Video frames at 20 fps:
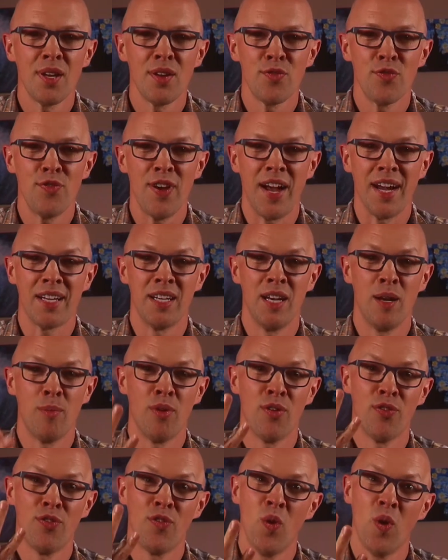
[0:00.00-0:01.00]
Fact
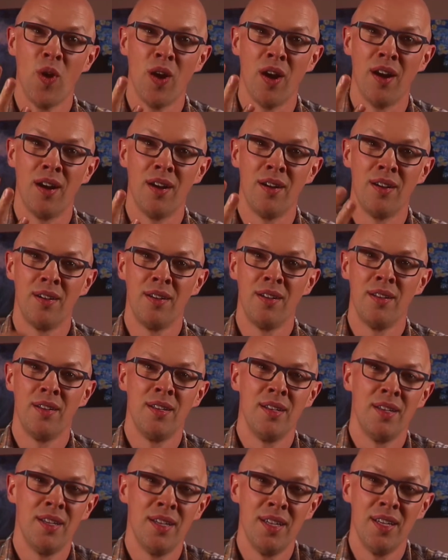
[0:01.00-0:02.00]
number 4.
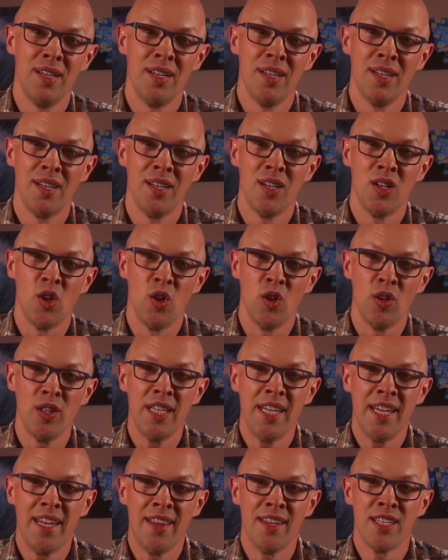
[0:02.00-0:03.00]

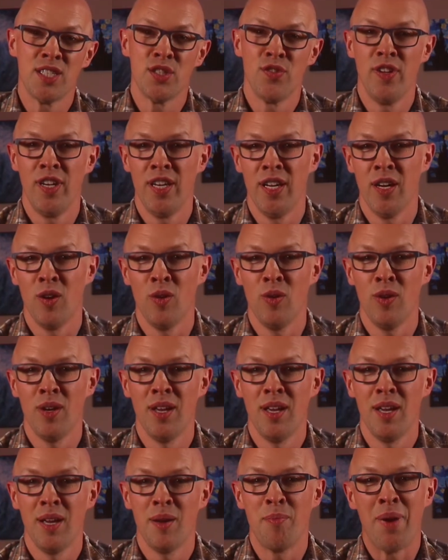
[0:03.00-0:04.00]
Early in this video,
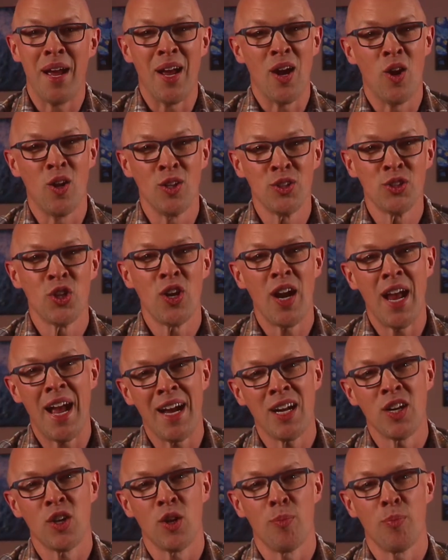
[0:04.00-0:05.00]
my alter
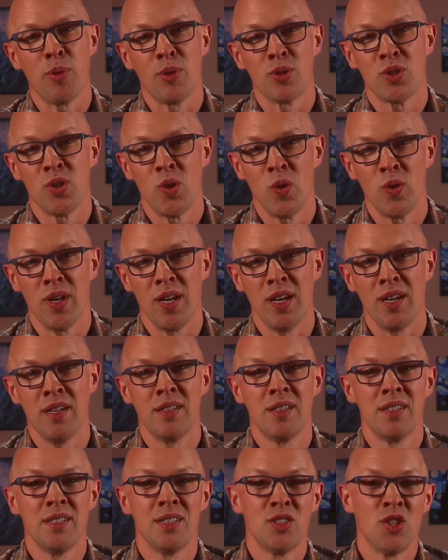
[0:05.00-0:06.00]
hacker persona
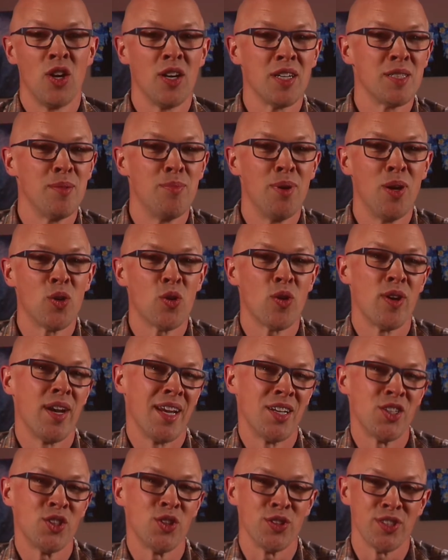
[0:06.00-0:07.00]
talked about
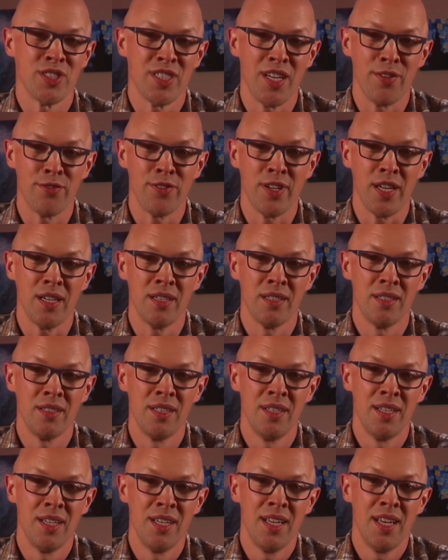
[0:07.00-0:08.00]
credential stuffing.
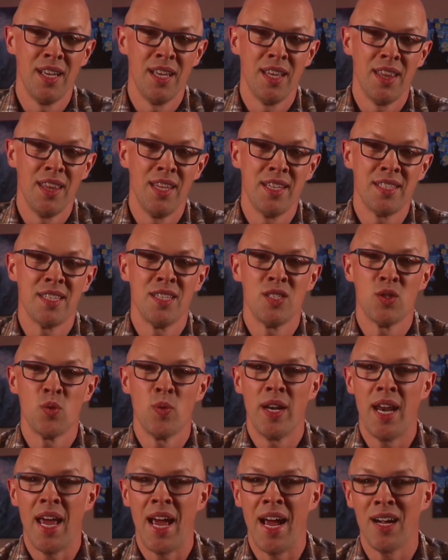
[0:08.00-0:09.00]
This is
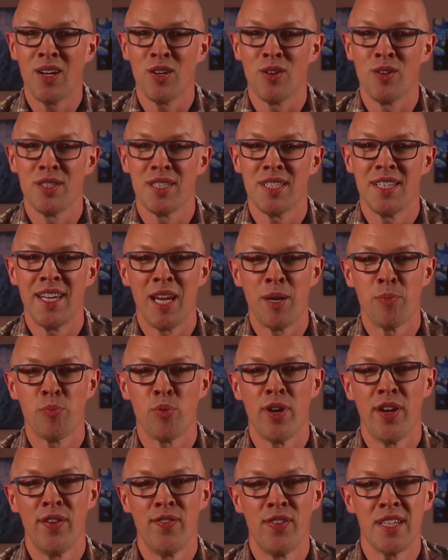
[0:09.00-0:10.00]
when hackers take
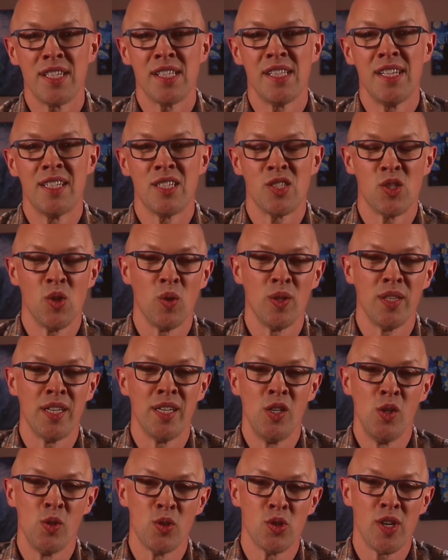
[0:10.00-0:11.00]
previously
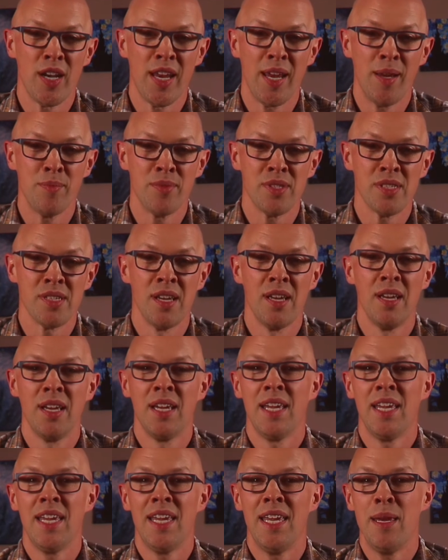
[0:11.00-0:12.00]
stolen usernames,
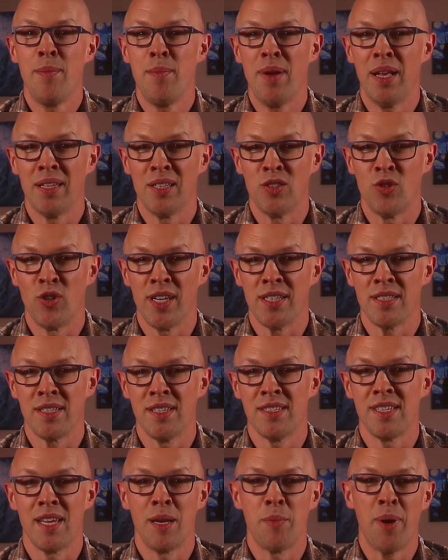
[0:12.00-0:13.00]
email
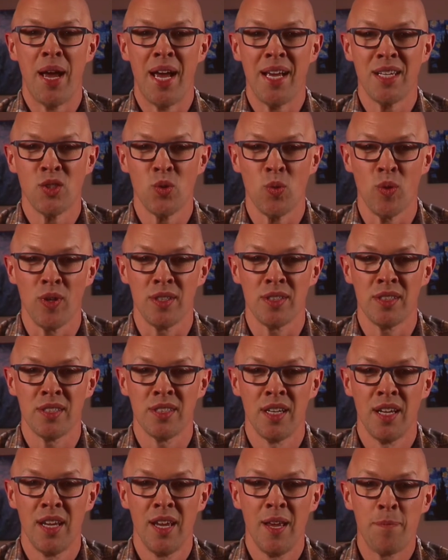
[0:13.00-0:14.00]
addresses, and
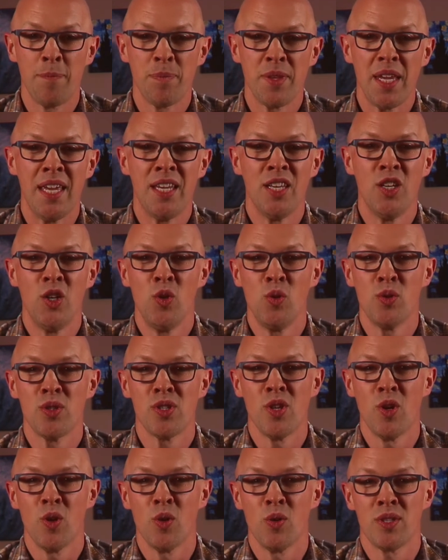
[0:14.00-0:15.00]
passwords and use
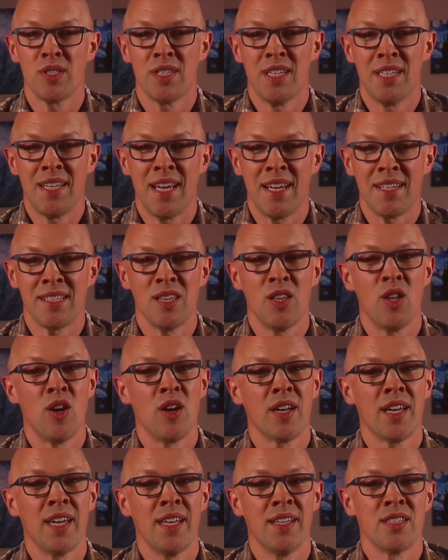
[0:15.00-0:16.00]
those to test
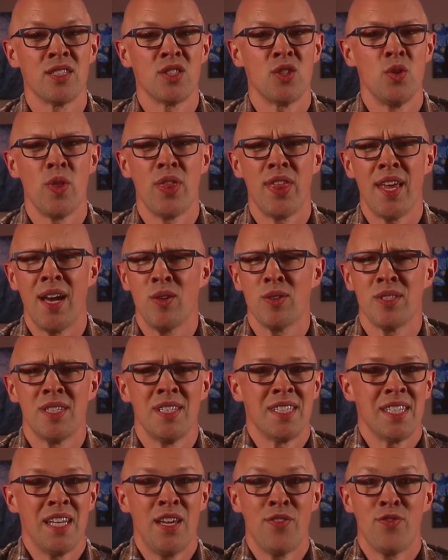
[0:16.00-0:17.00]
logins to
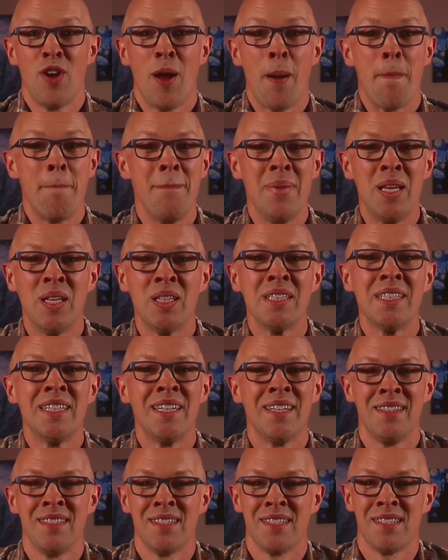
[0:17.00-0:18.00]
thousands, if not
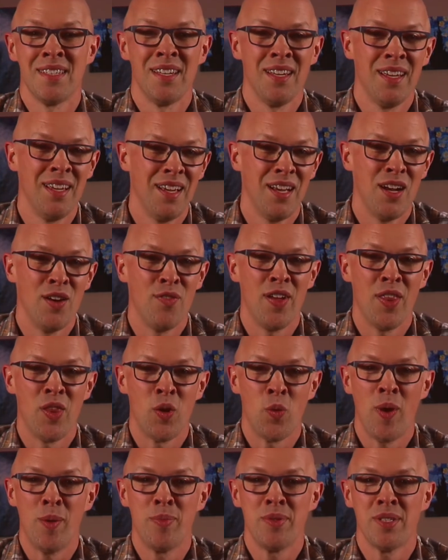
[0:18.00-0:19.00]
millions, of
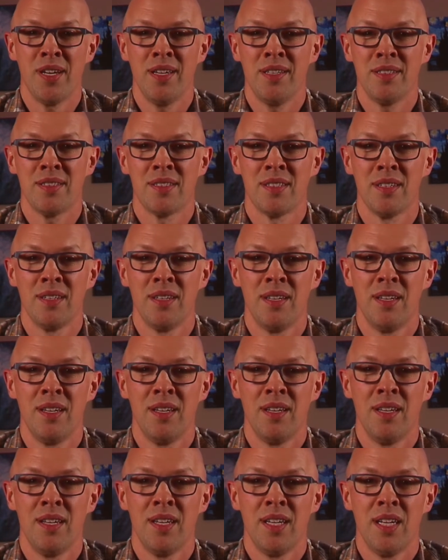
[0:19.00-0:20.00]
other websites.
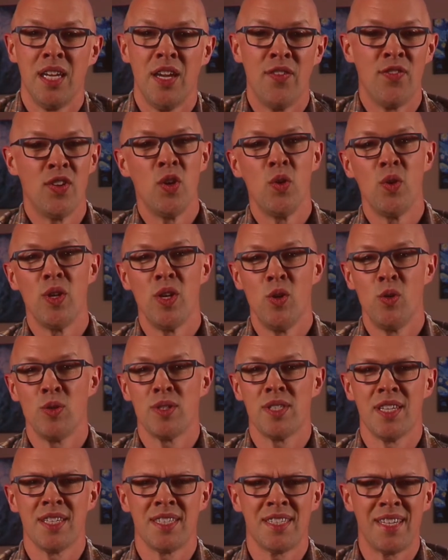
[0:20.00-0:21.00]
If you
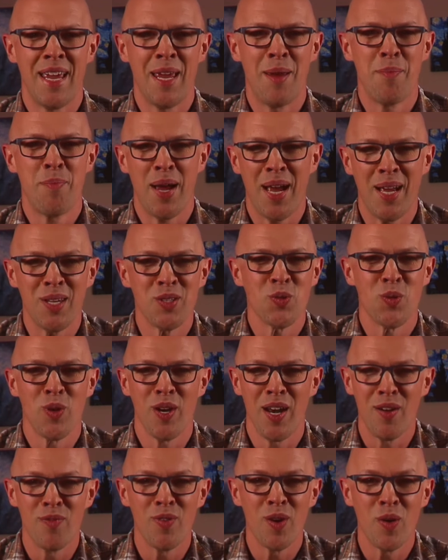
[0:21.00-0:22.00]
use the same
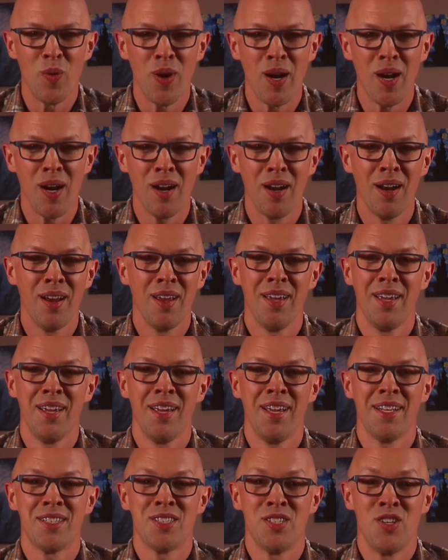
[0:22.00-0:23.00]
password everywhere,
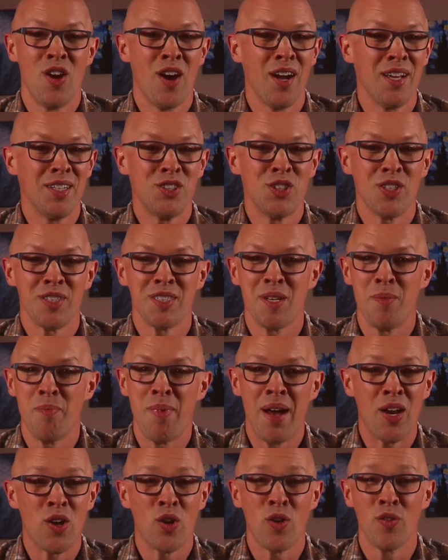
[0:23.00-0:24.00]
it's not just a
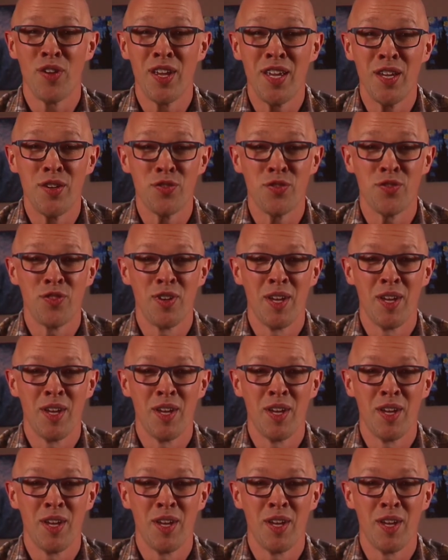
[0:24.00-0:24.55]
matter of if,